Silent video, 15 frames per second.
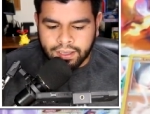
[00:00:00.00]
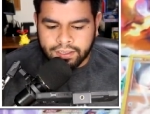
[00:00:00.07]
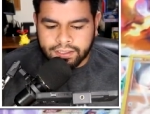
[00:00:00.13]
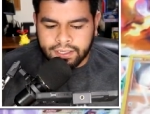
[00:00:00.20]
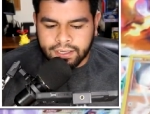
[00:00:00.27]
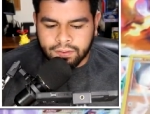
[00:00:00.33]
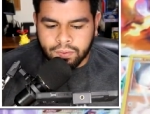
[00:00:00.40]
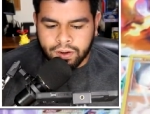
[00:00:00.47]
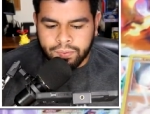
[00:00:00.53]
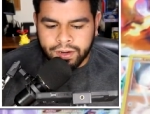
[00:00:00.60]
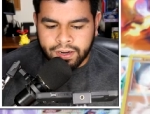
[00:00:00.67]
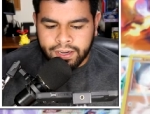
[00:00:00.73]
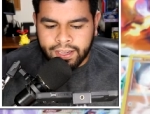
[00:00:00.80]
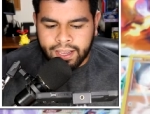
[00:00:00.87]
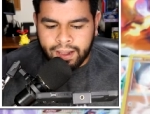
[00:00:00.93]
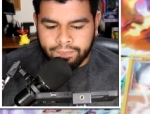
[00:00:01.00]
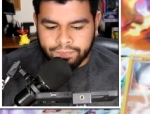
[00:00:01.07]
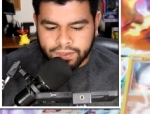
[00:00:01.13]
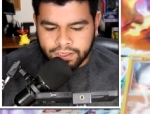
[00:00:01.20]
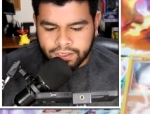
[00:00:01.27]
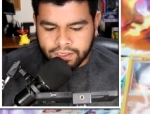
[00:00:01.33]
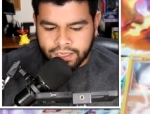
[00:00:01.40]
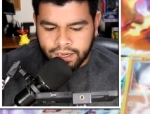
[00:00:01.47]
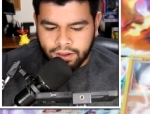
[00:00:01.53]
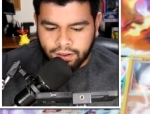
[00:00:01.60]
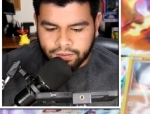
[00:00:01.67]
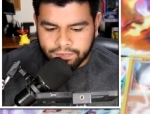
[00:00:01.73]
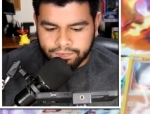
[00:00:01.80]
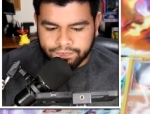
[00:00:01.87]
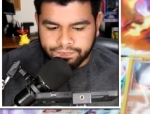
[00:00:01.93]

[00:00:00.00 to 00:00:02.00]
let's see. What are we gonna get? Steel,